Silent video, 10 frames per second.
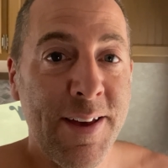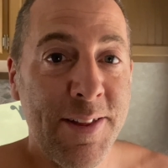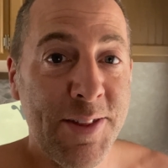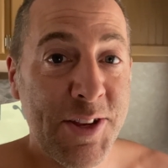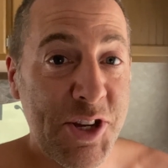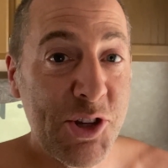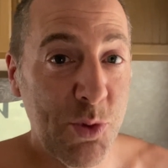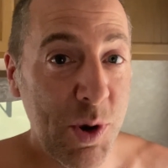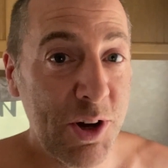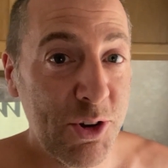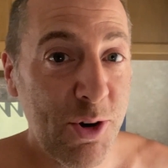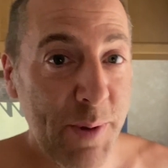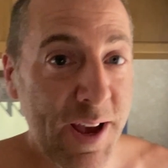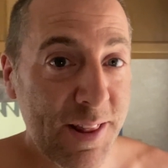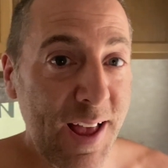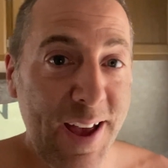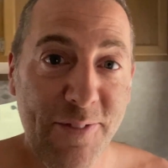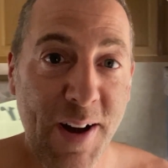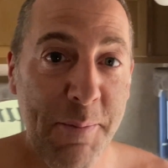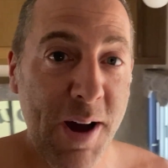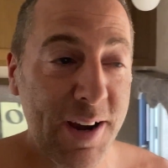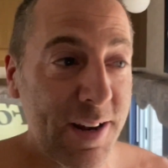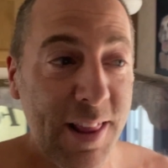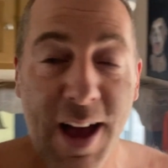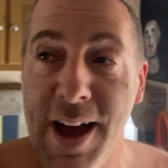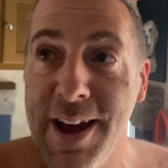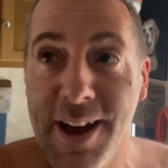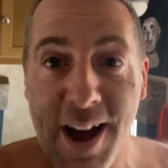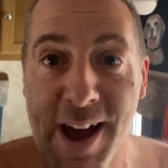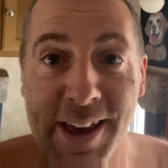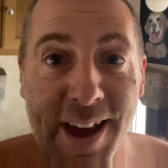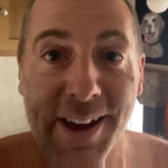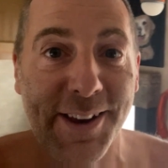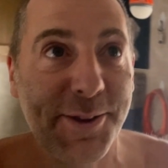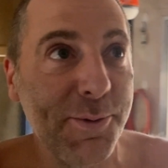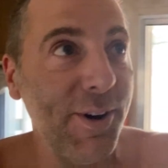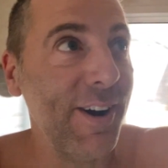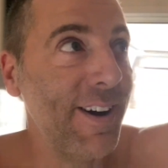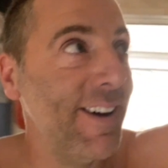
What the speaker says: This is real nomad life. I'm not gonna lie, I can't get it to work.